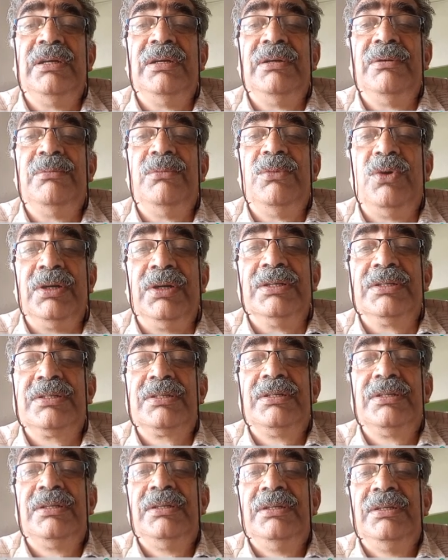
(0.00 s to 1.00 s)

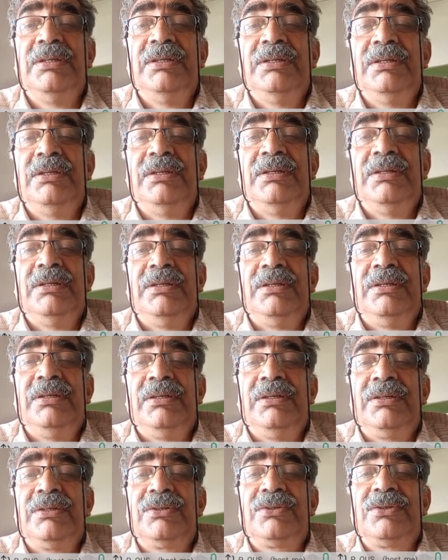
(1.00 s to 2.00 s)
boarders.
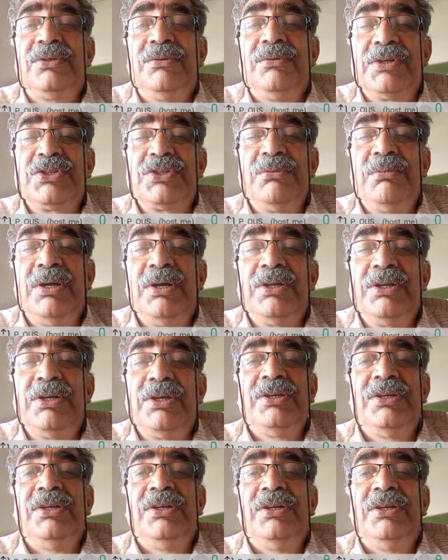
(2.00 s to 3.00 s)
So first
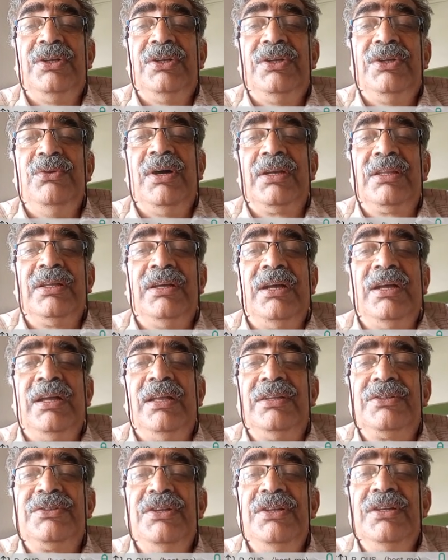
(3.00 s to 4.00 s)
batch, you are
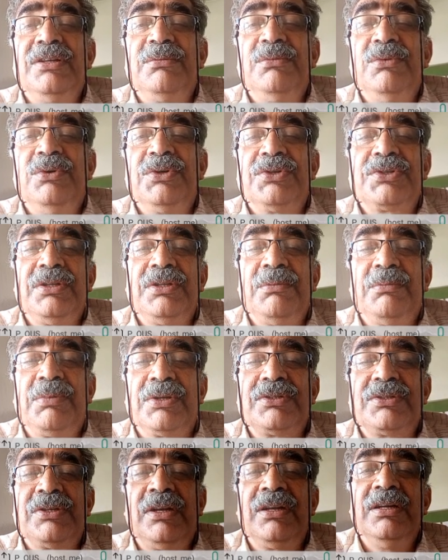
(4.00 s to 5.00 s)
the senior most. The
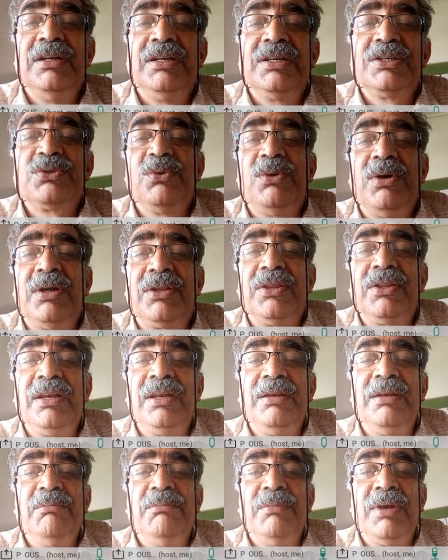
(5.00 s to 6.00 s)
present girls who are
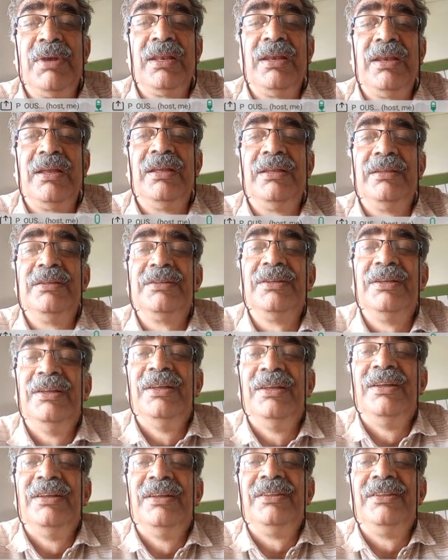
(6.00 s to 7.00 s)
there in my,
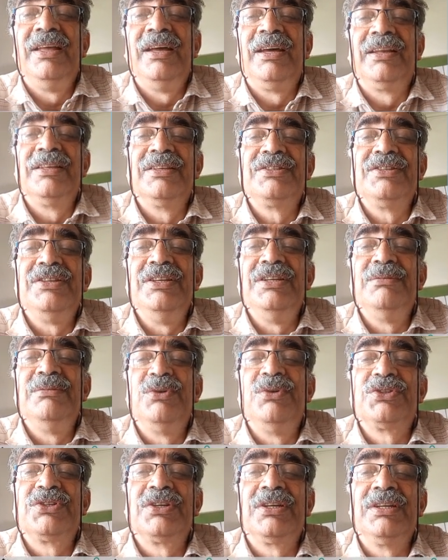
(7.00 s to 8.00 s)
they are the senior
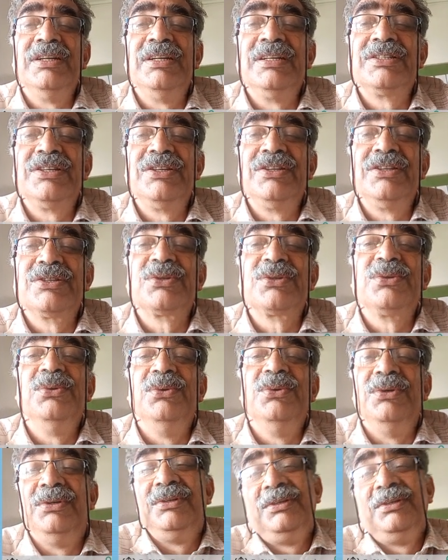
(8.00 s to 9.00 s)
most girls in the
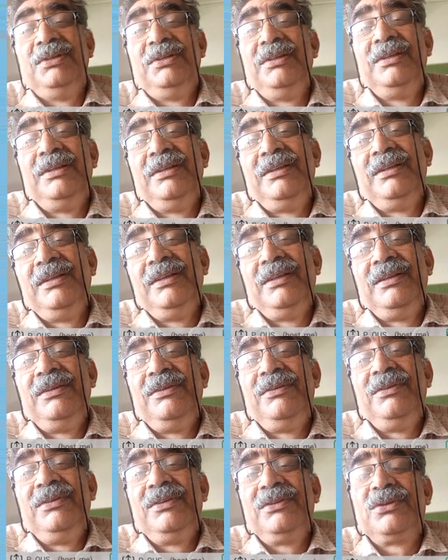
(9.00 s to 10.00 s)
school.
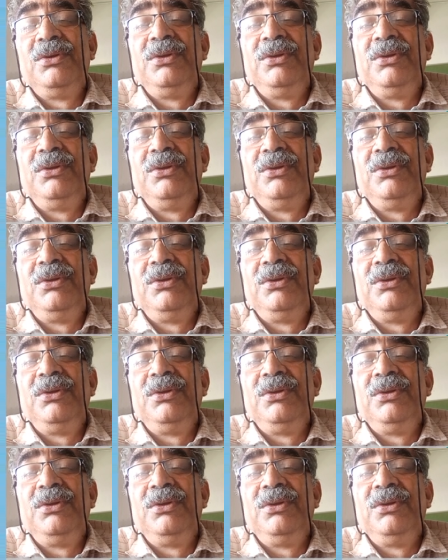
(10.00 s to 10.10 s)
So